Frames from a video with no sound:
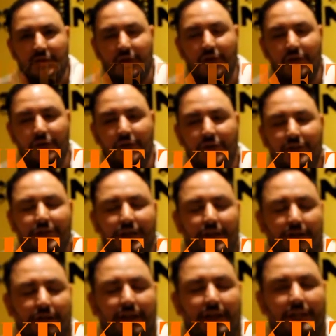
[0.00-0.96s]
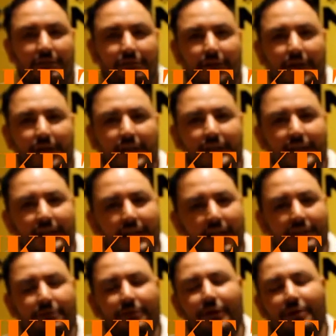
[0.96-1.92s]
So you're sharing experience, and
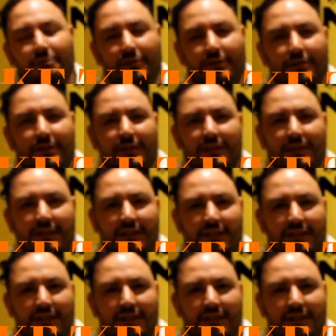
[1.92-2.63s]
that's very important.